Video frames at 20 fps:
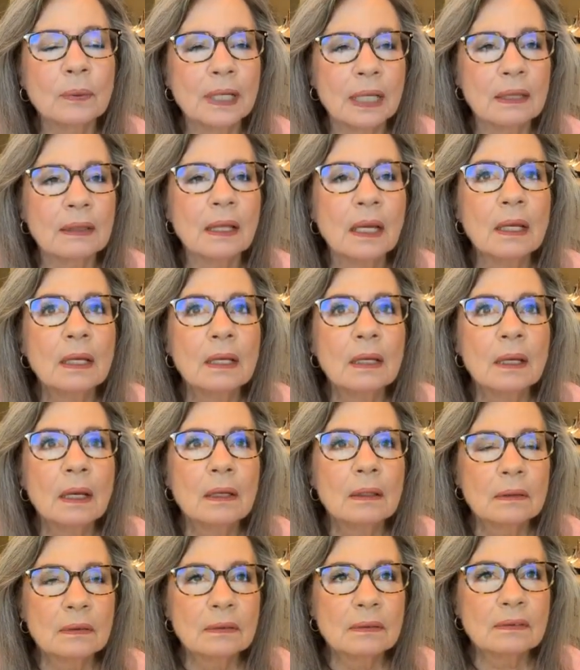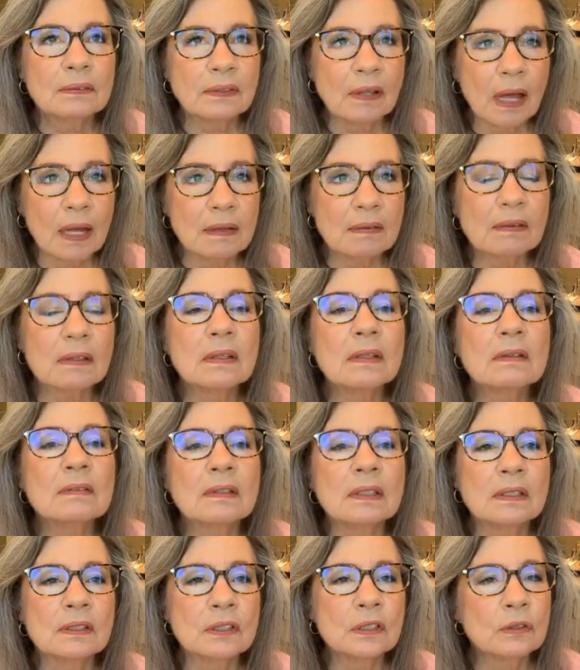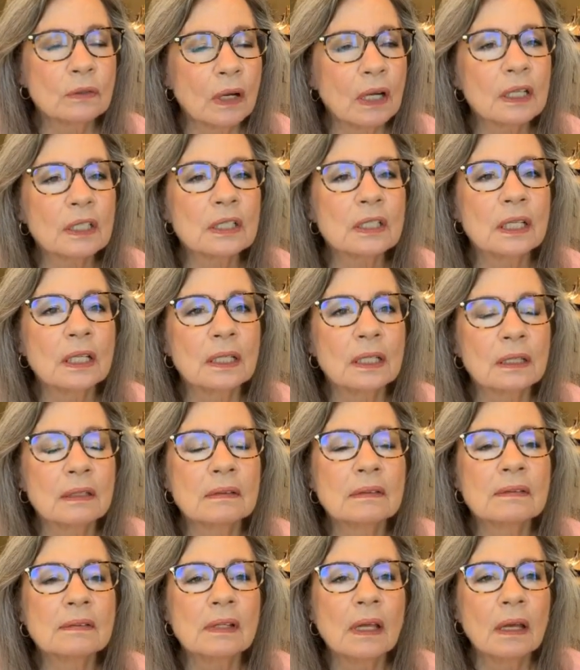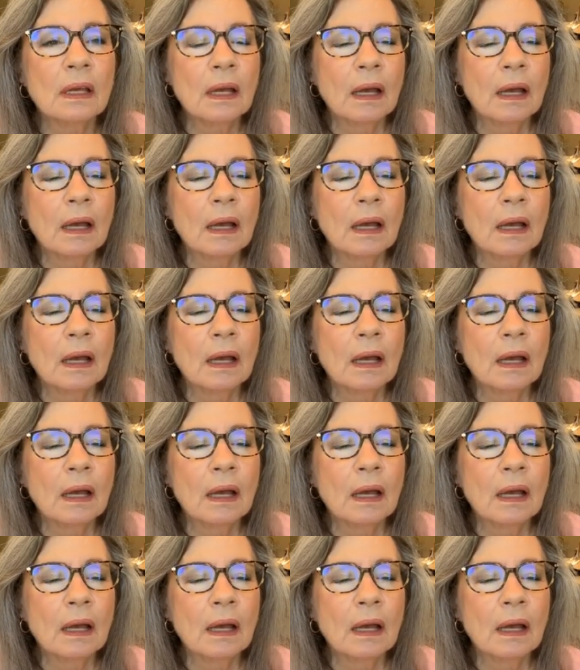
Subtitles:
with sizes and instructions,